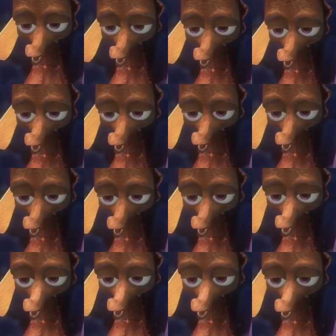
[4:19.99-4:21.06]
Most of the
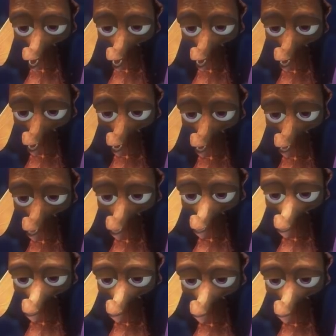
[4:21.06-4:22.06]
characters call him out on his